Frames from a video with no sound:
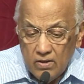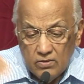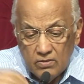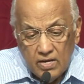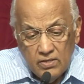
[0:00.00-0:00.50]

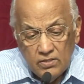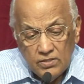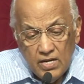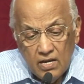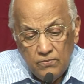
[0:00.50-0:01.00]
So that is the
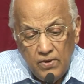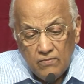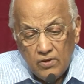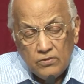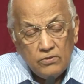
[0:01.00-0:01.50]
stand we have
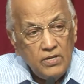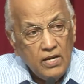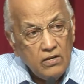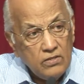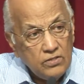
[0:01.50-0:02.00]
also
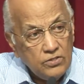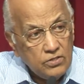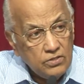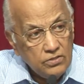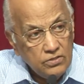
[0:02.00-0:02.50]
taken as a
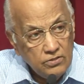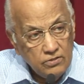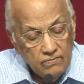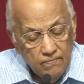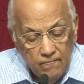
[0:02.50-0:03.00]
church.
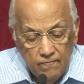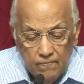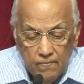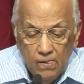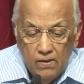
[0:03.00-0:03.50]

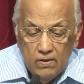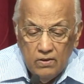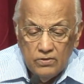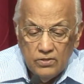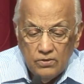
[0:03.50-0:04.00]

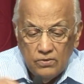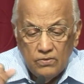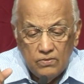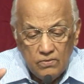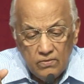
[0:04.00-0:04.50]

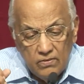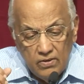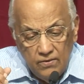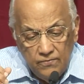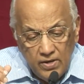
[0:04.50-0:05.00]
So
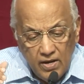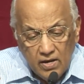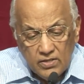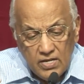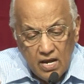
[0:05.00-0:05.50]
if you take
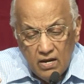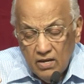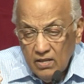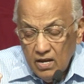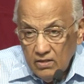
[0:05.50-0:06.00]
a stand
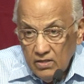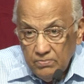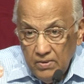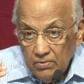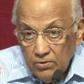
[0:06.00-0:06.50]
like that, these
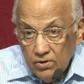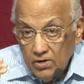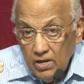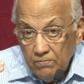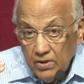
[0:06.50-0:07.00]
people who
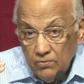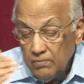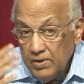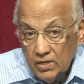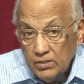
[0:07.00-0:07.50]
creep in will
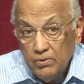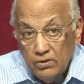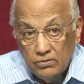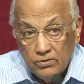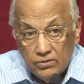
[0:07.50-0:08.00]
be
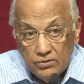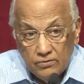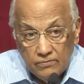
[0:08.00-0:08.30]
exposed.